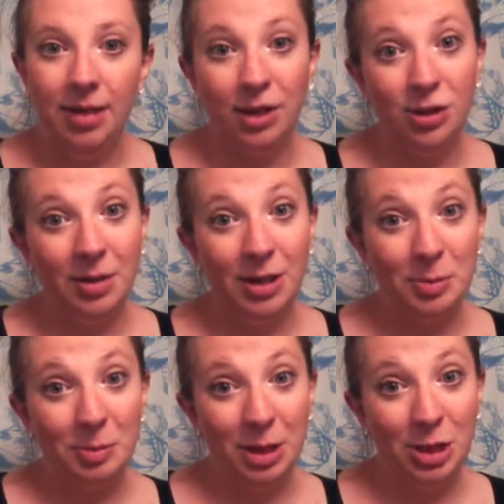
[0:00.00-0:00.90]
I actually made a
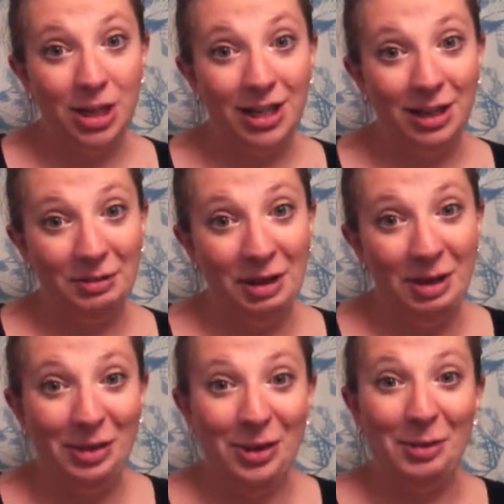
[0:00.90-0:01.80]
spreadsheet
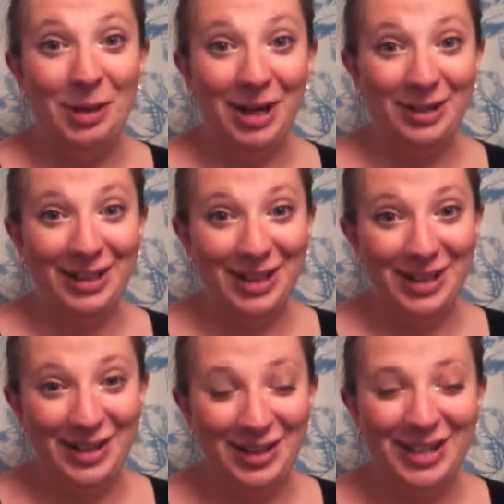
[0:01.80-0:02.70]
and comparing
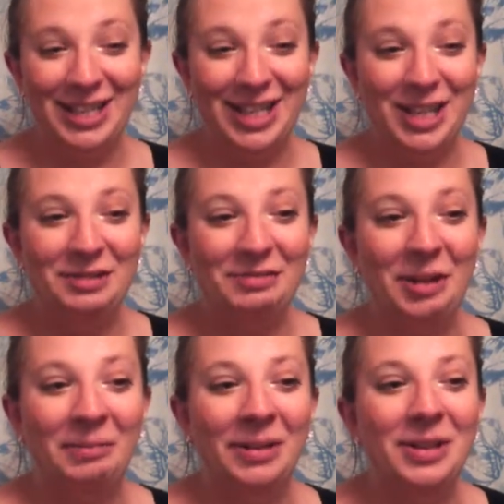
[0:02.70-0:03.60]
the sets of
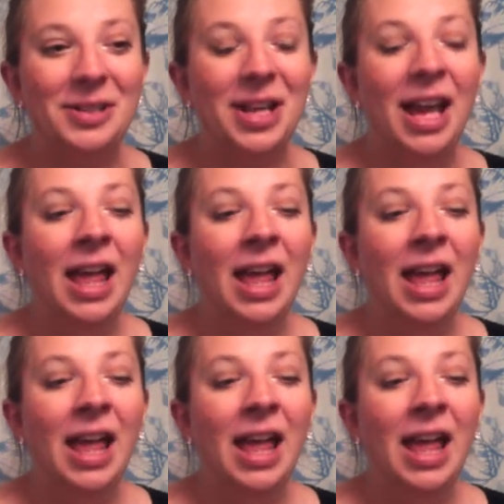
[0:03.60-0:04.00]
numbers.